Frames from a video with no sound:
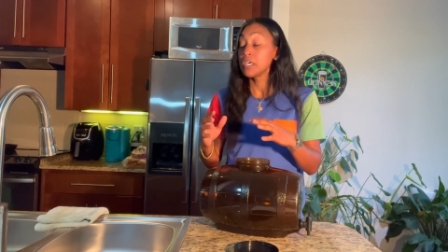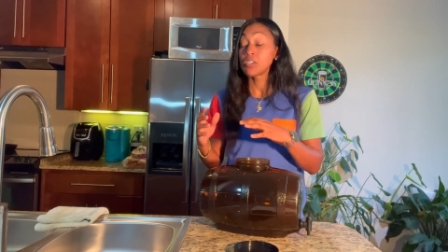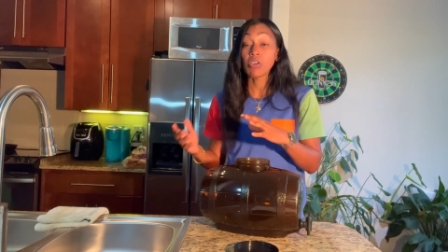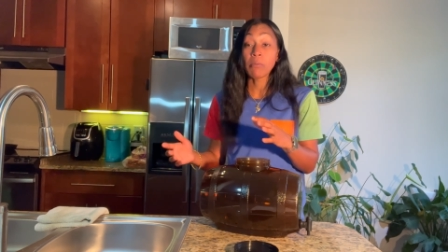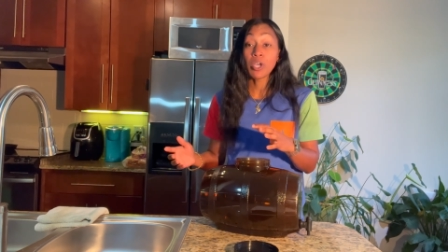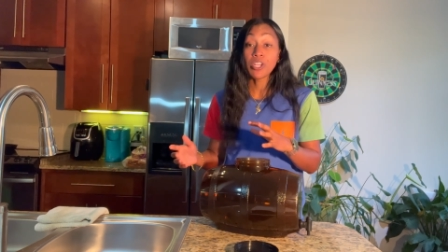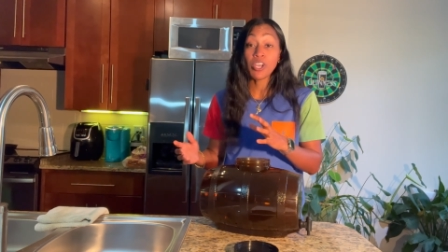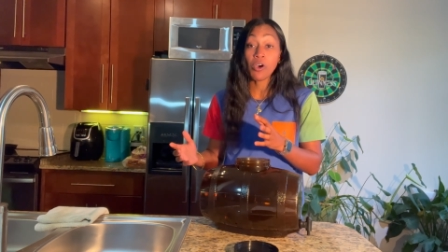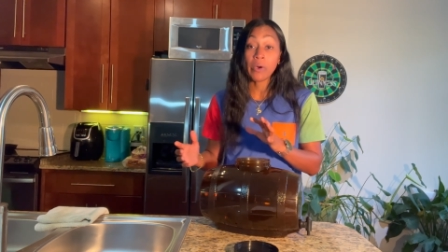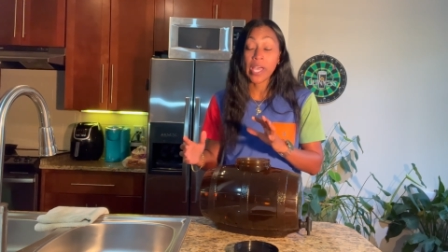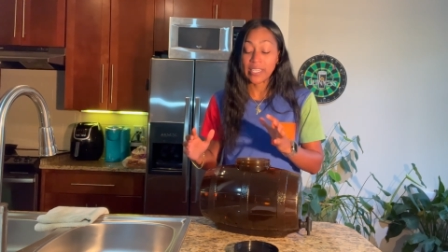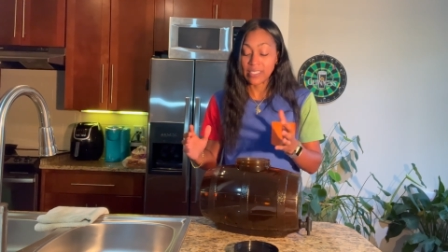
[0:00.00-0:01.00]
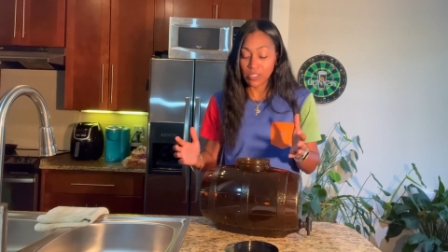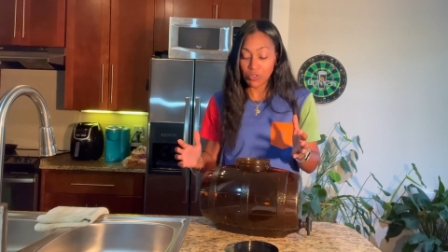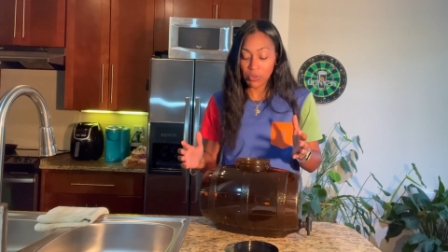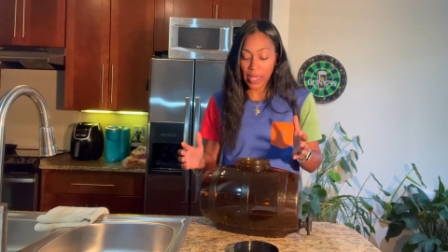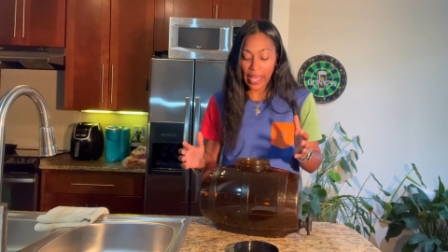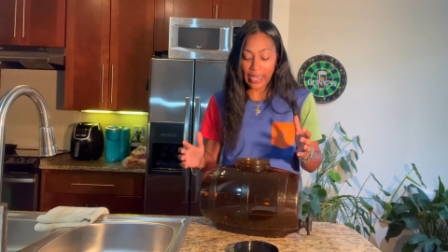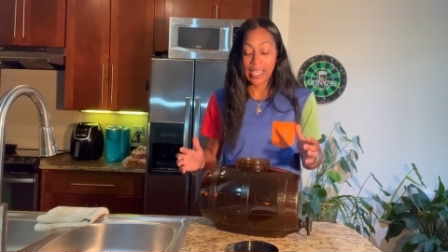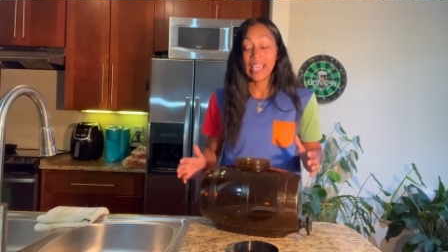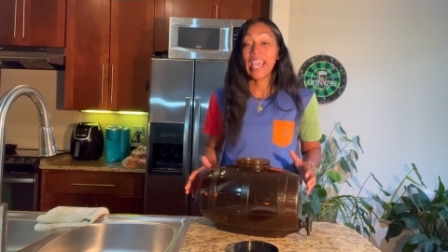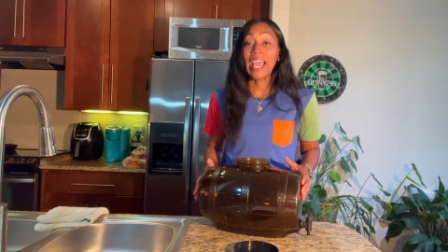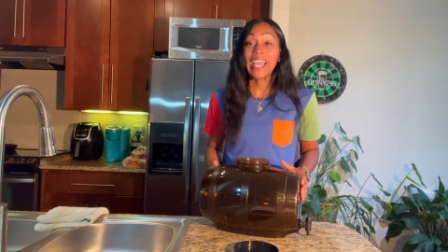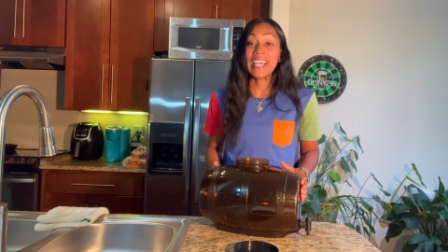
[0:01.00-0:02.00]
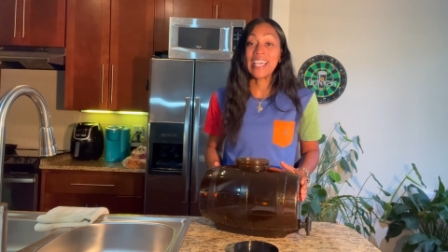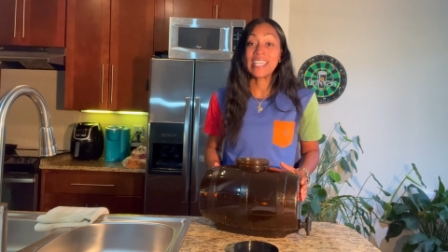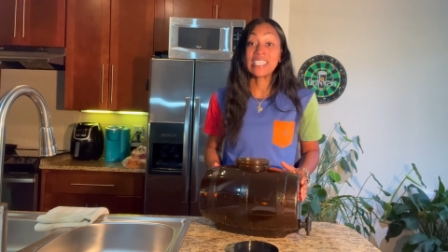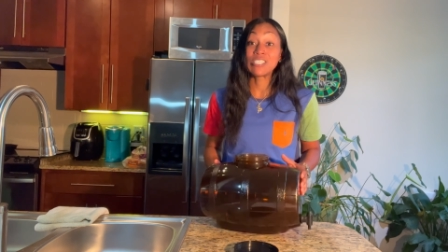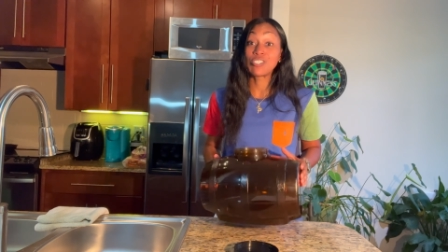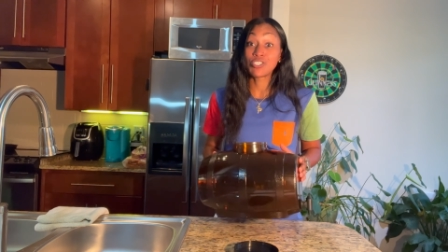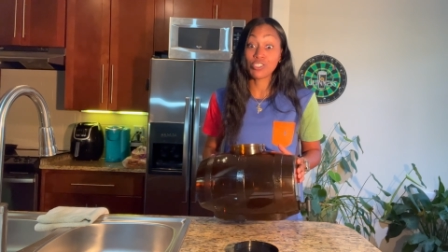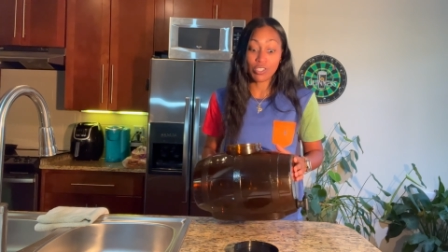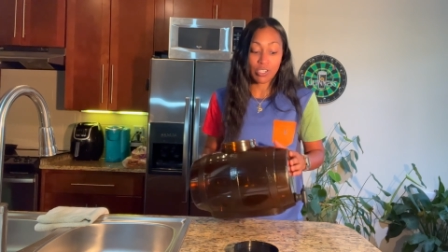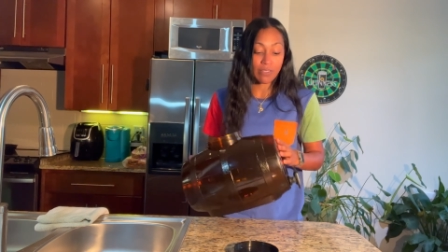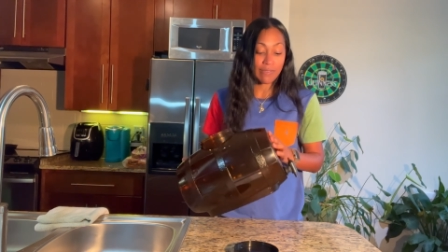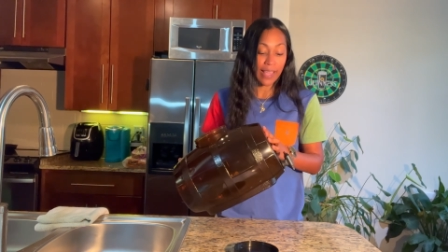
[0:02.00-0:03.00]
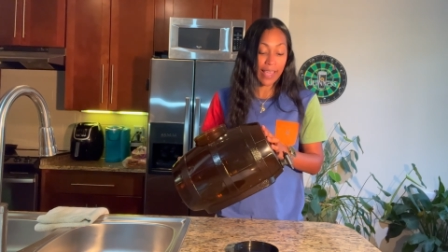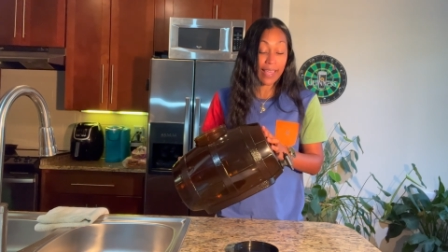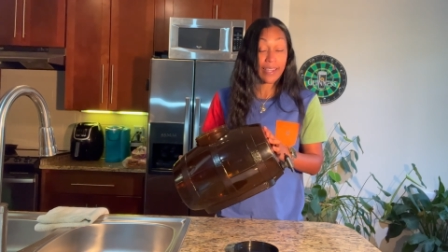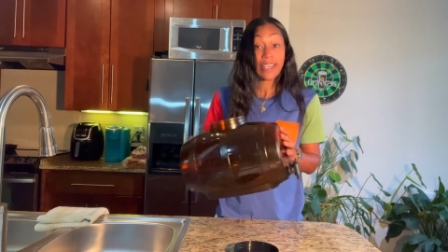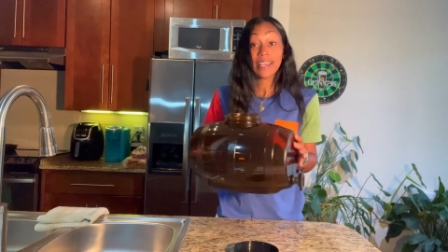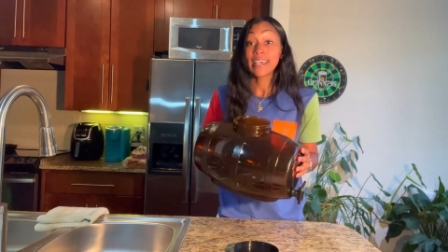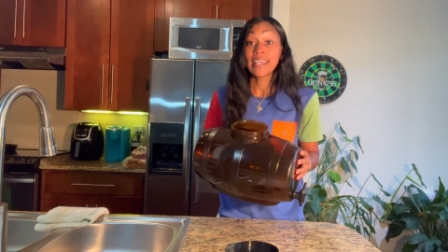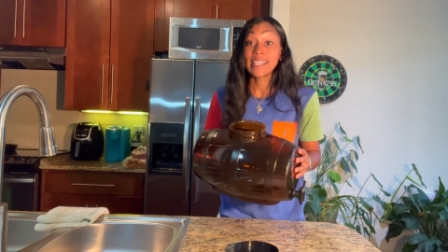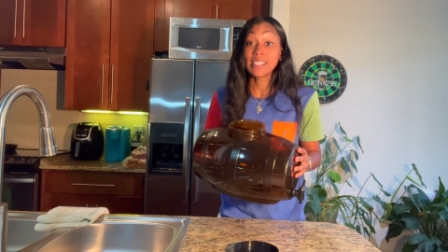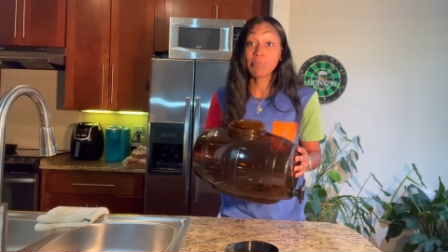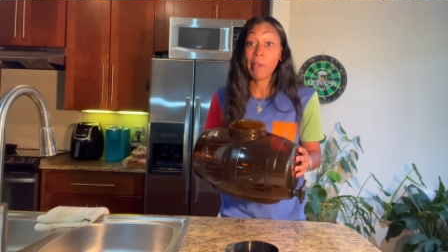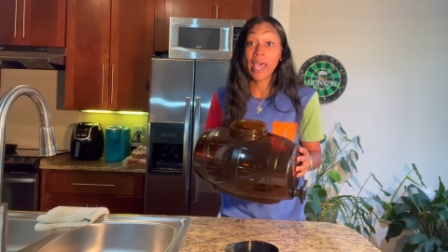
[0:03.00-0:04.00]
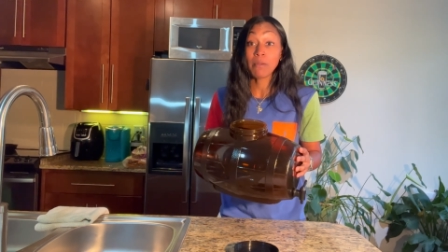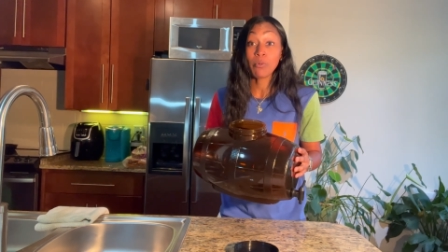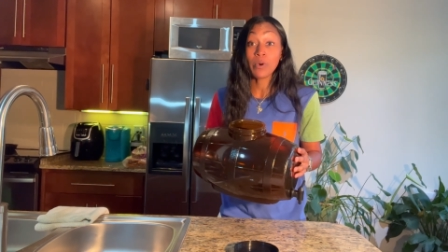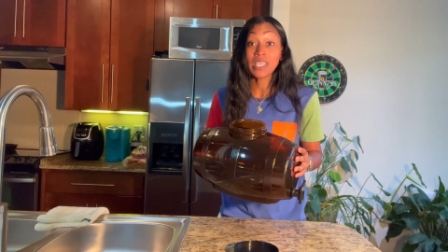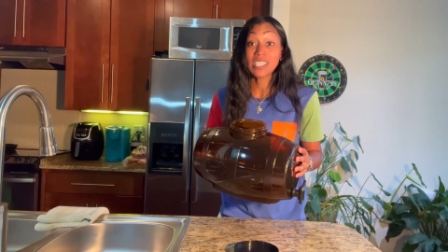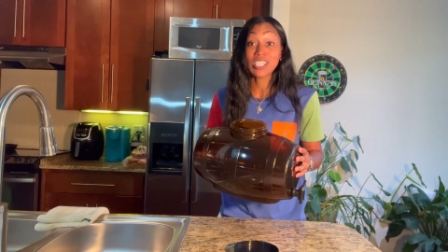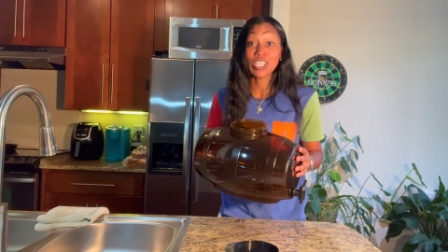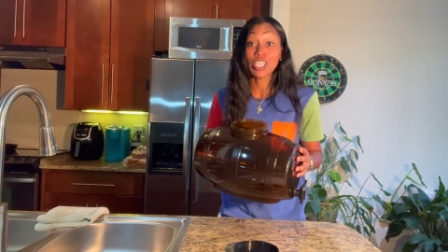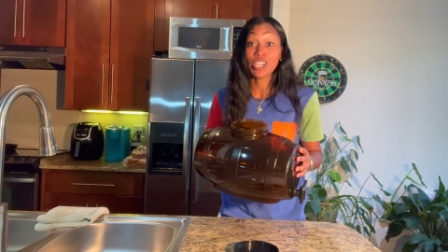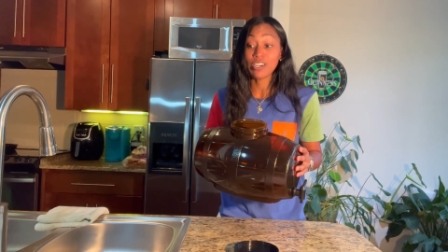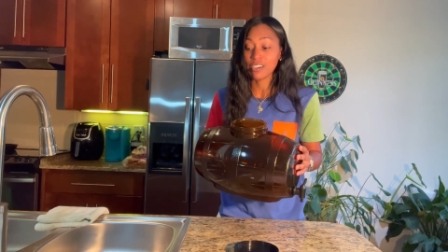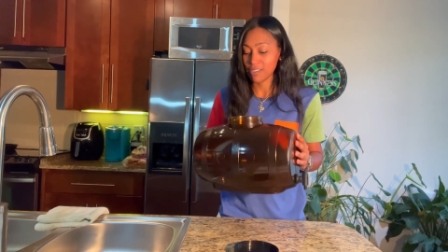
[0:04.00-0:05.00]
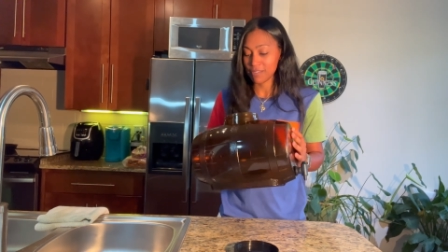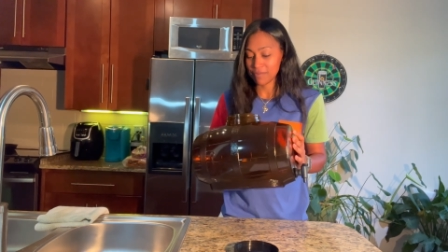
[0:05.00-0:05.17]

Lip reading: So I'm gonna go ahead and do that and ensure that this bad boy is secure.